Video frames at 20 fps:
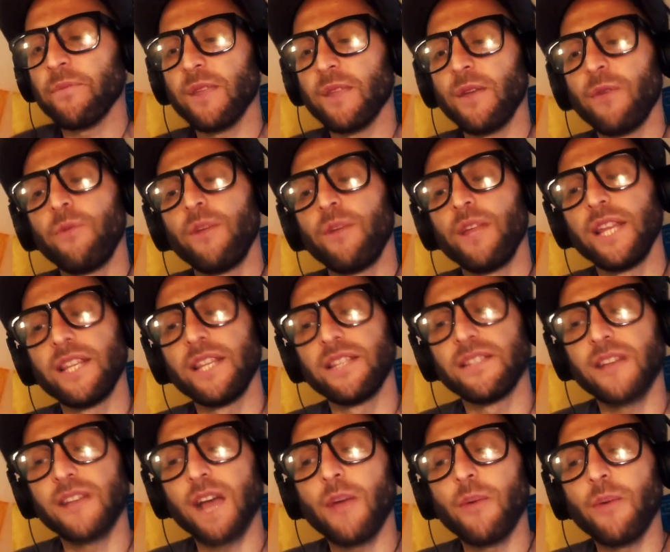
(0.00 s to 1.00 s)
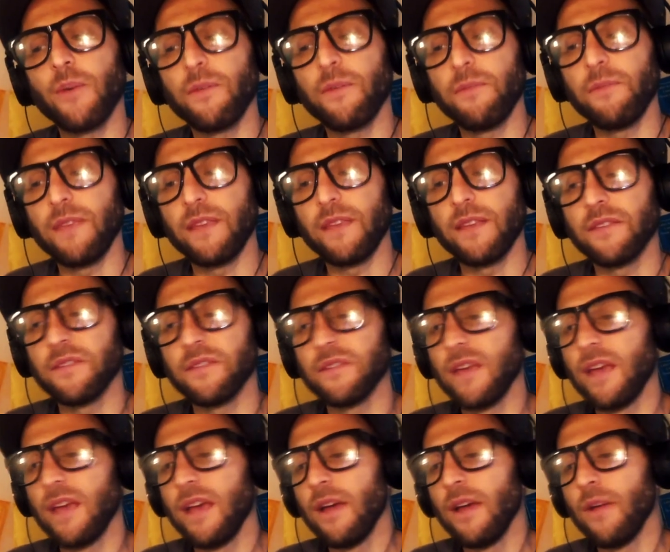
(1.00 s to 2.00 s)
really stuck with me as,
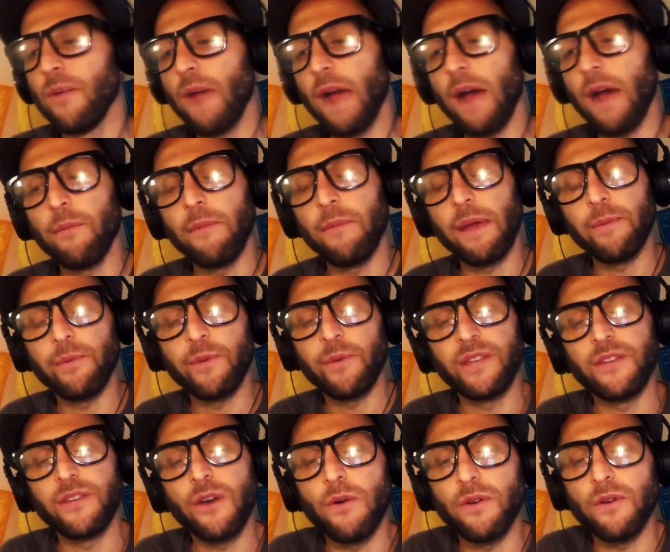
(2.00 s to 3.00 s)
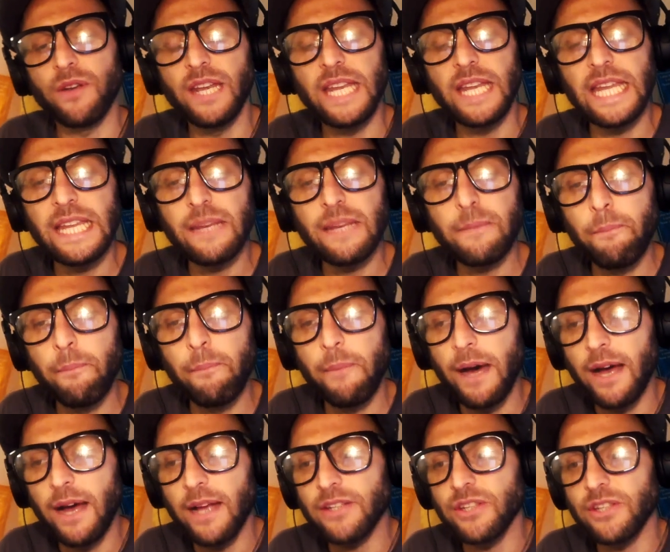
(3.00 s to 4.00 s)
wow, maybe we don't need
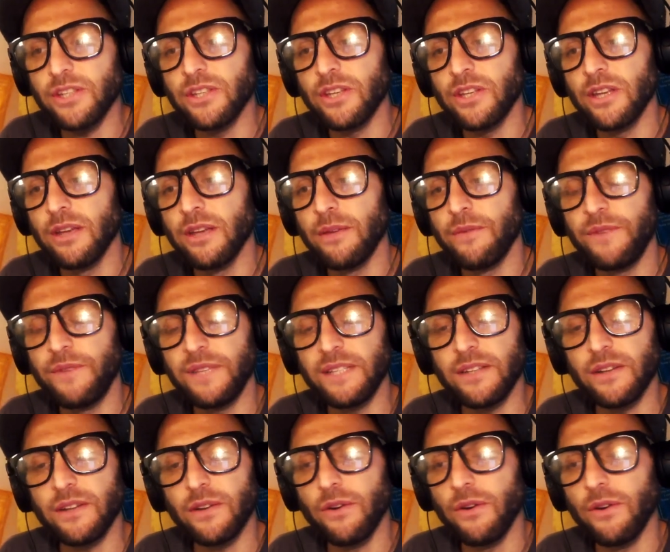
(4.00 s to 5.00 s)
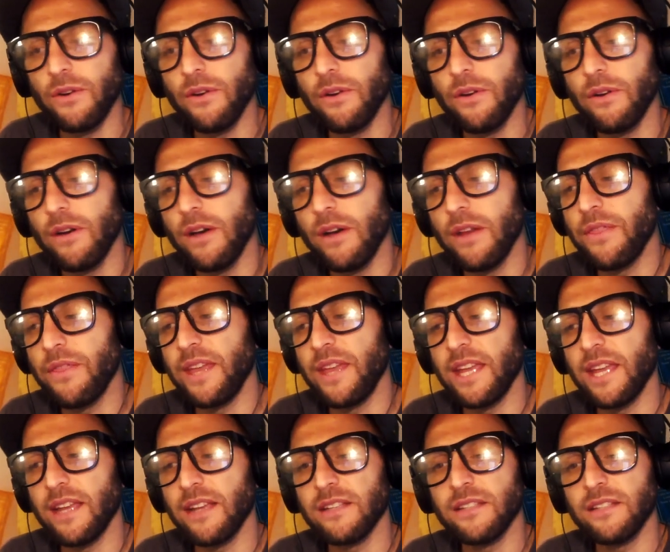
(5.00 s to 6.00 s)
much physical
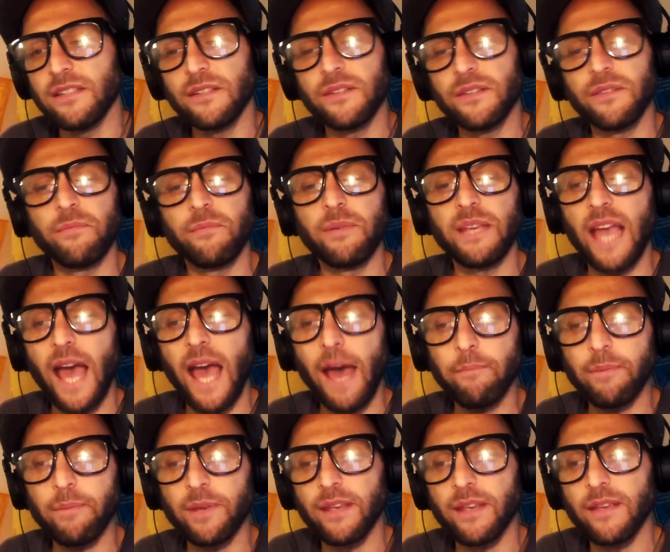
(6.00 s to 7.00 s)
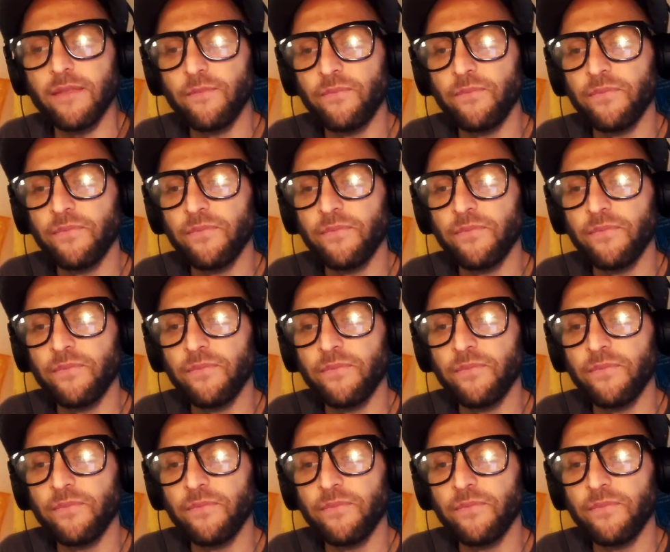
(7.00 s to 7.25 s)
things to be happy,